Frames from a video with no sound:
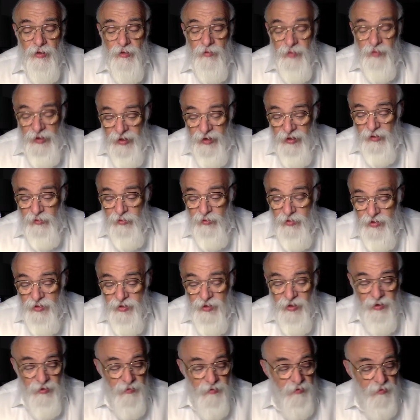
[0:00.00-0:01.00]
again, like we
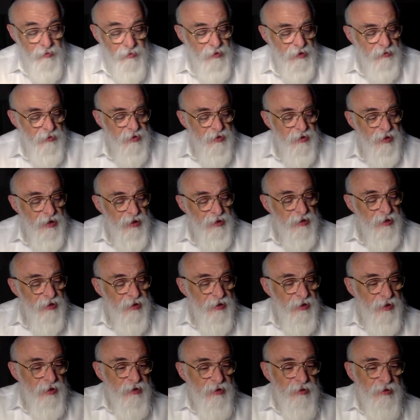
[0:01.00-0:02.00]
said, maybe you'll say to
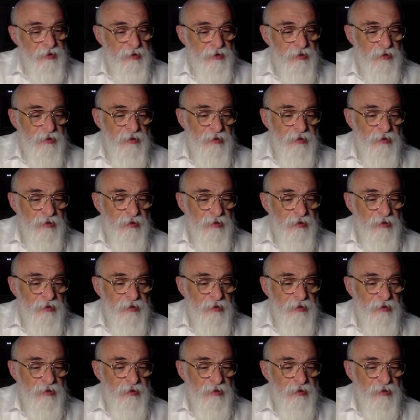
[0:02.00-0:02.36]
the end.